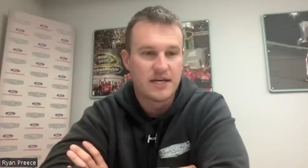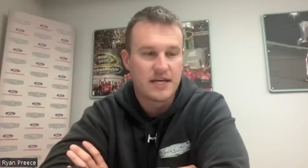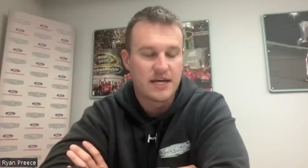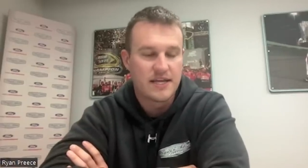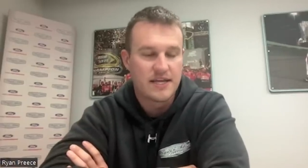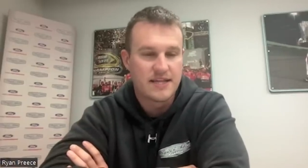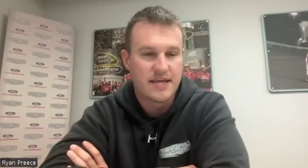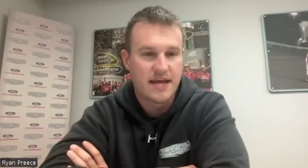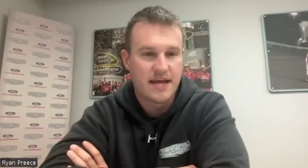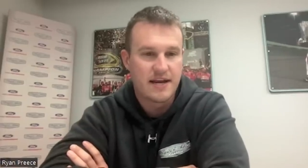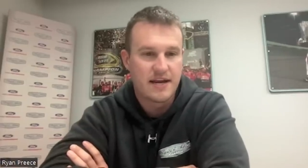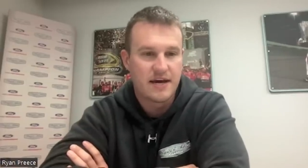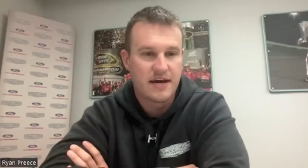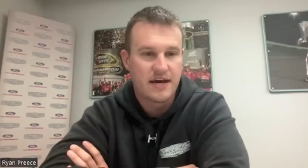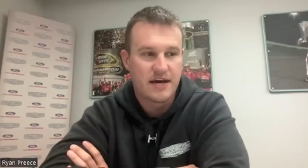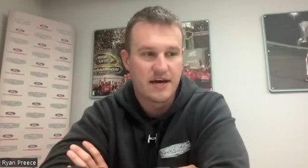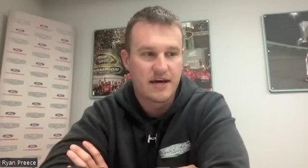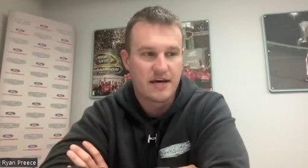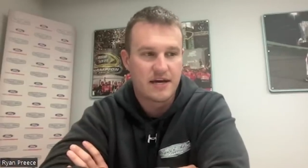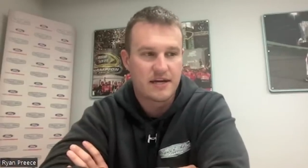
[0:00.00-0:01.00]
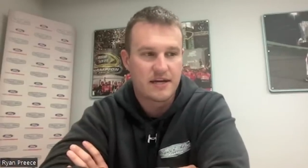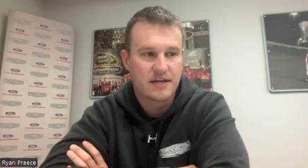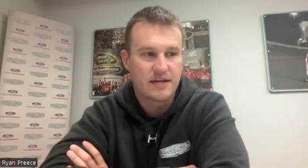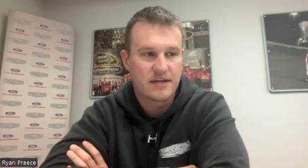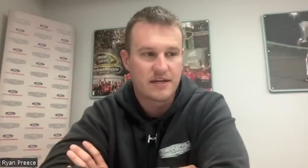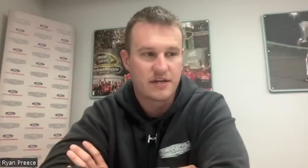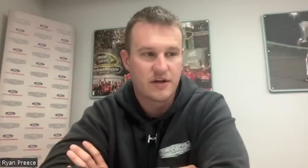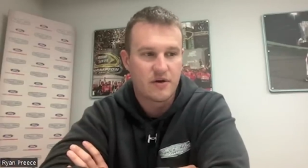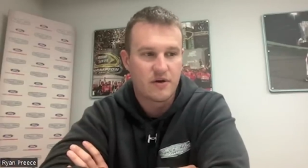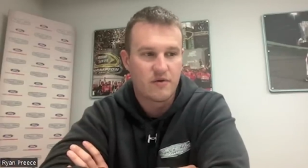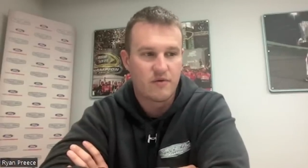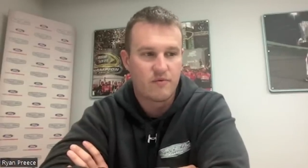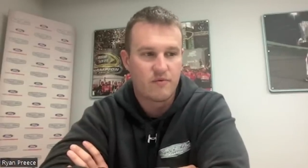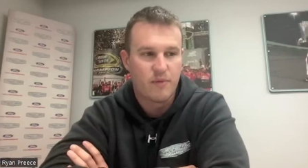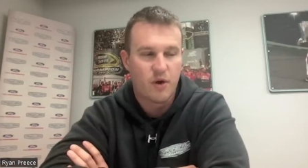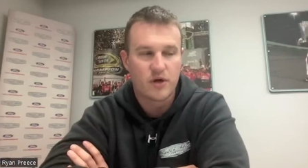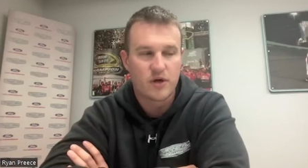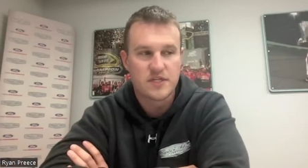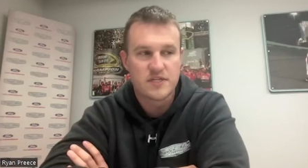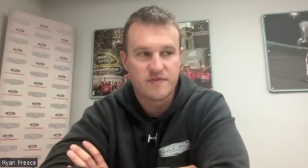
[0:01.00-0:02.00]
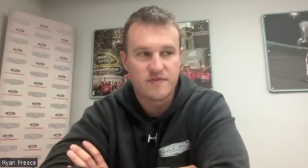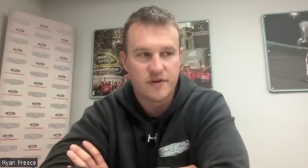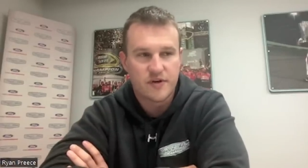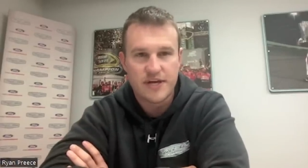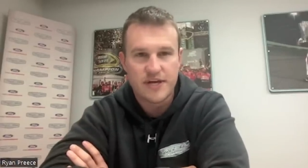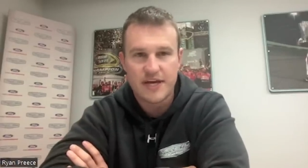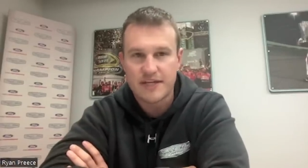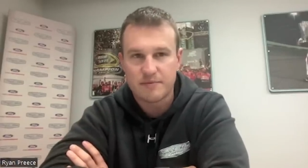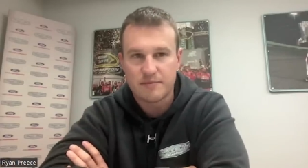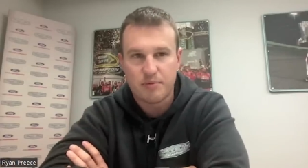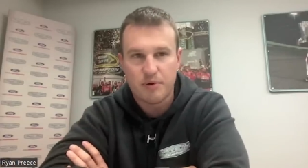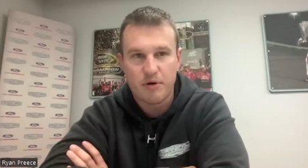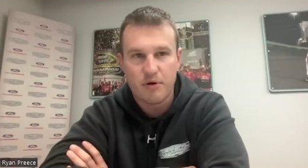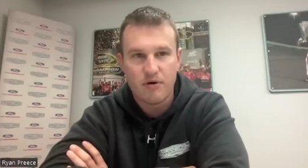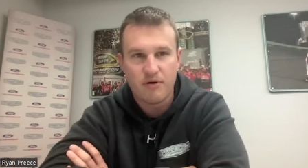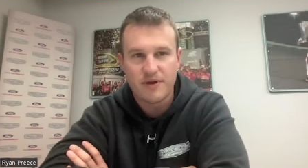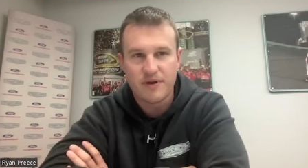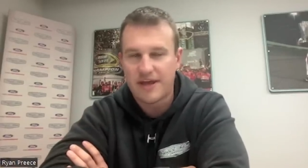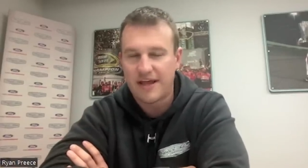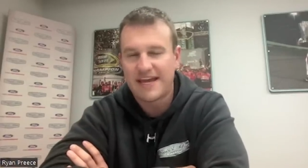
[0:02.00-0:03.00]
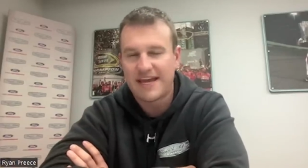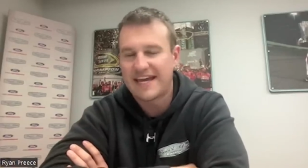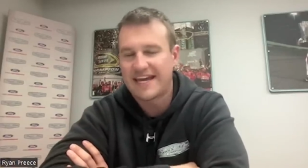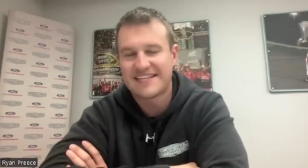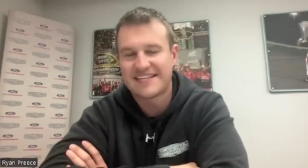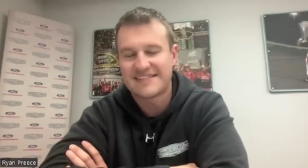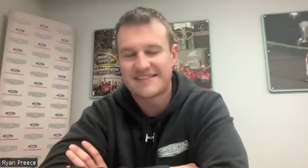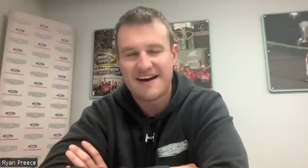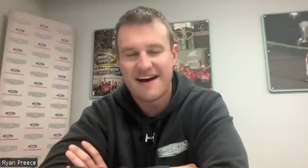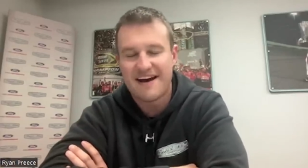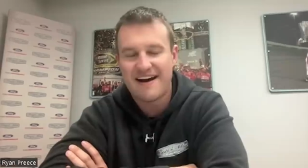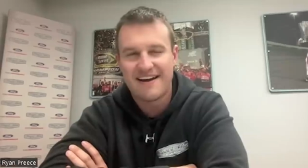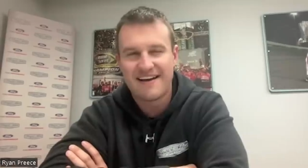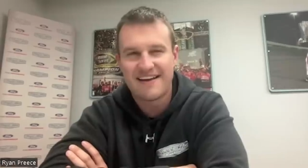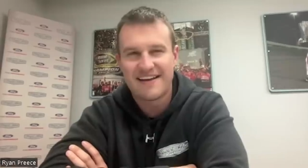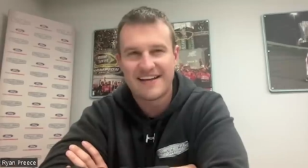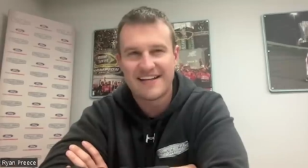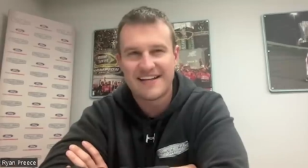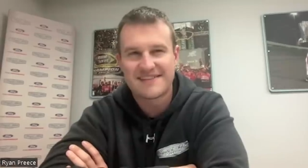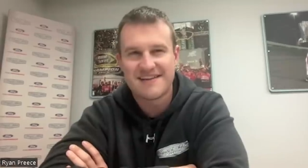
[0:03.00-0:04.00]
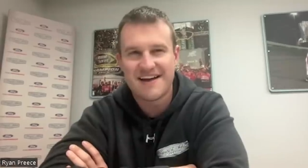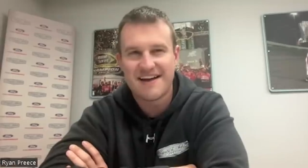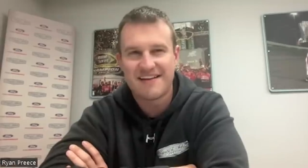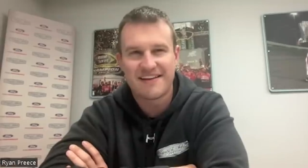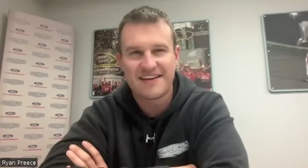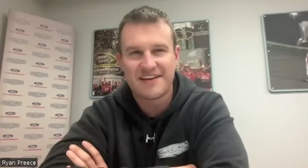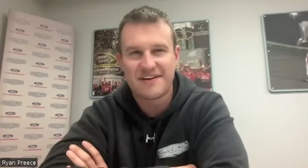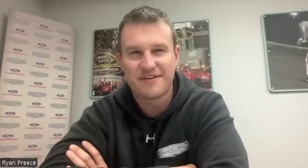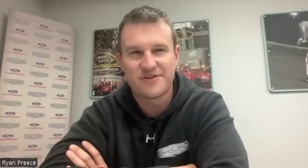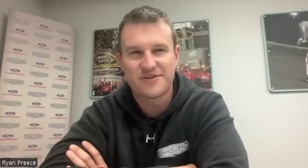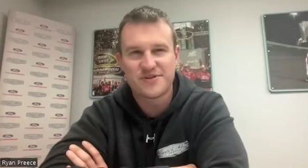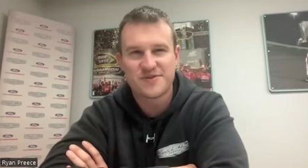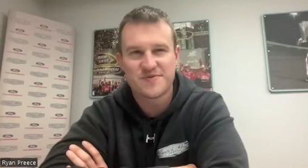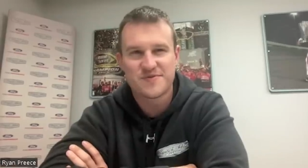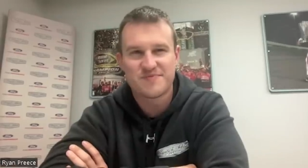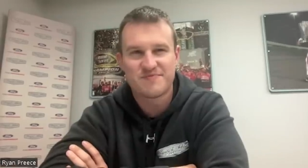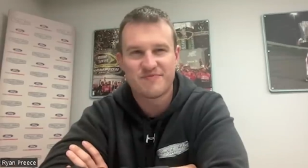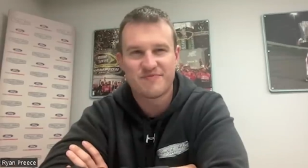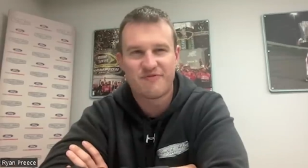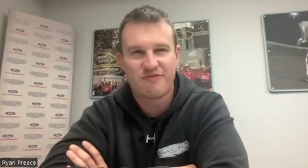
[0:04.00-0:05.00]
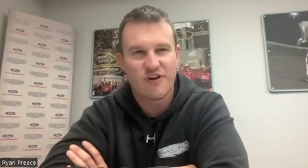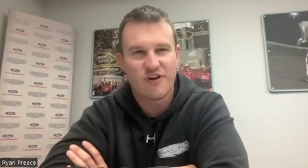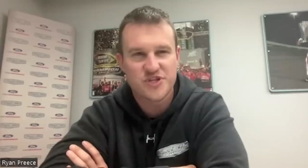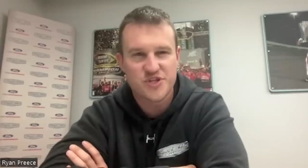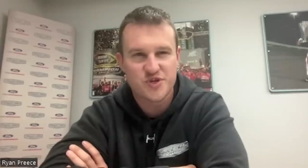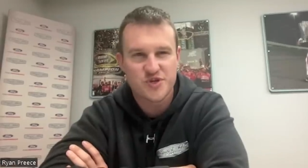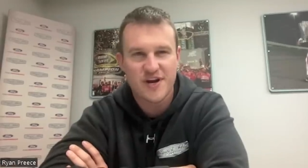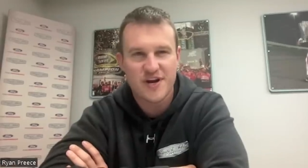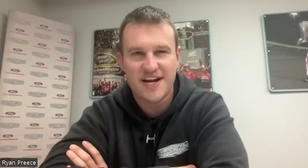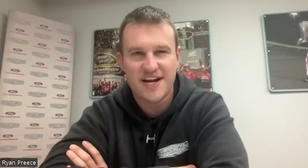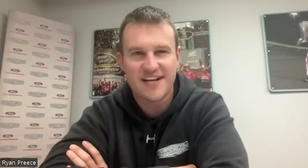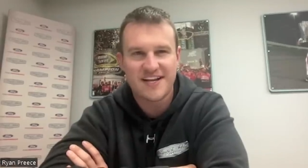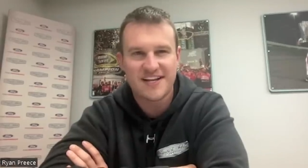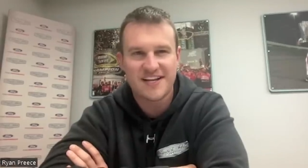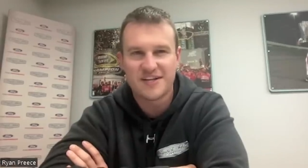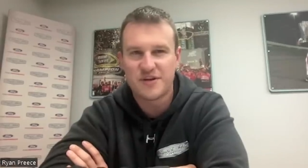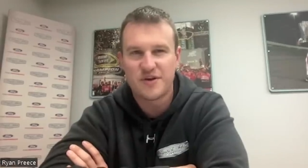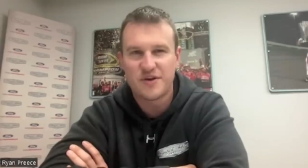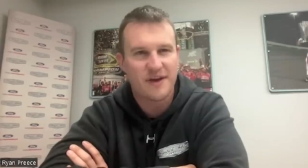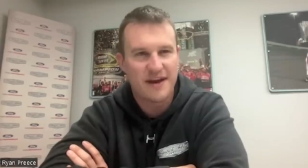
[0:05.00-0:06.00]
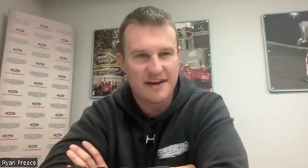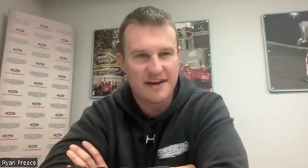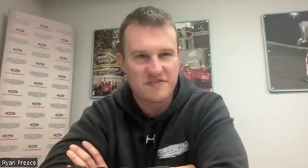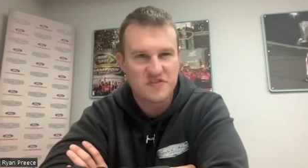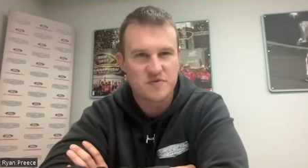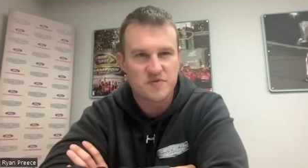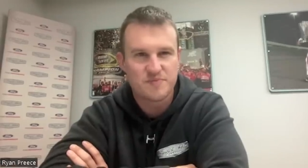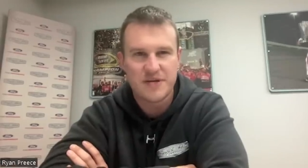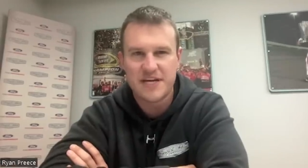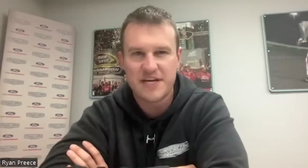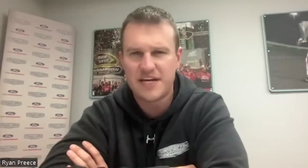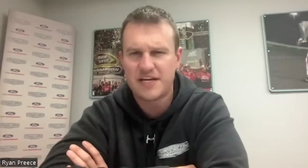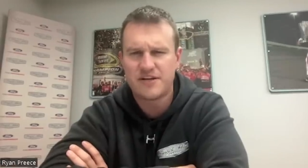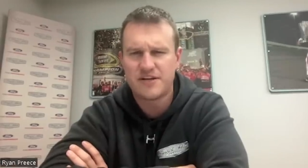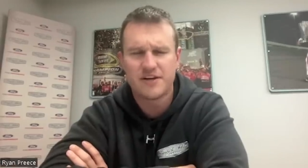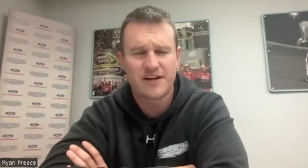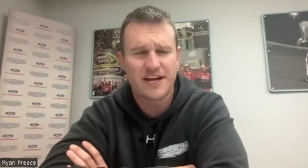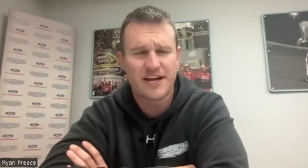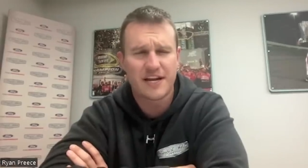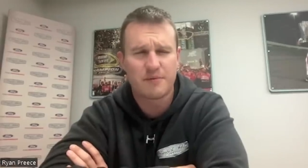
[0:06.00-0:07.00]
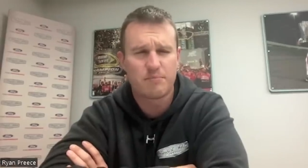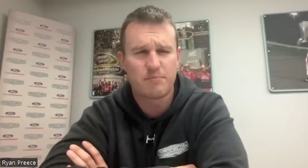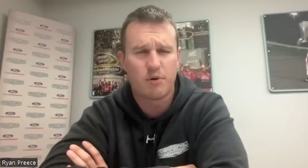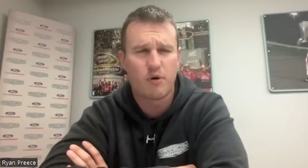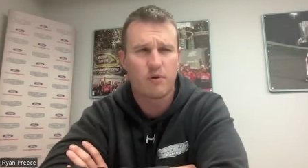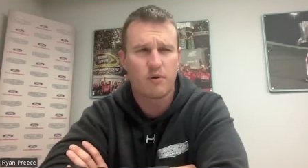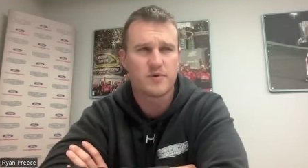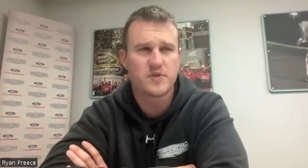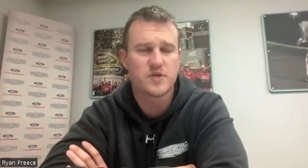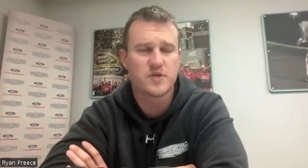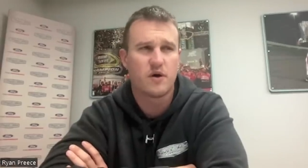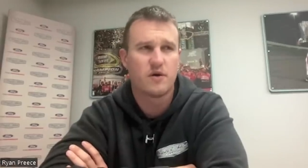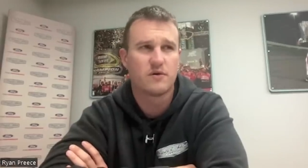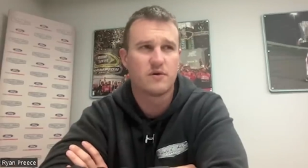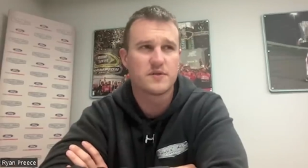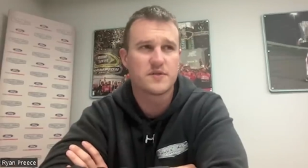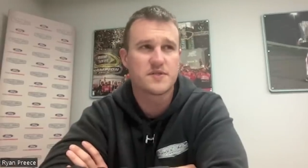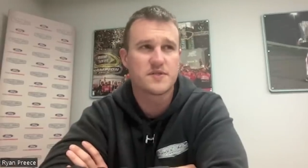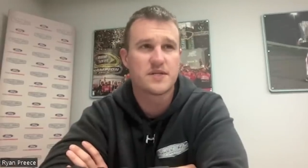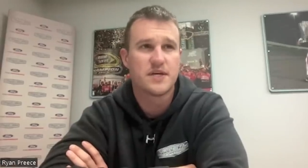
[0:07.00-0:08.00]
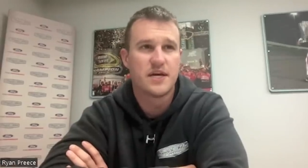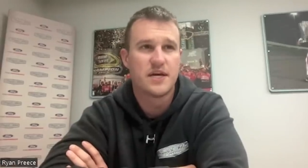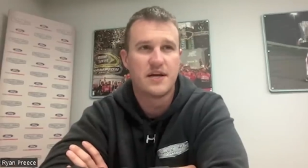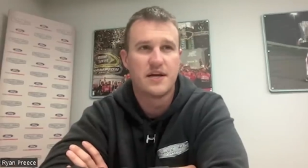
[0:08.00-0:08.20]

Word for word: and then uh you know martinsville you get the pole yeah like it's not it's not like you're just frustrated and you don't have speed and you're getting poor results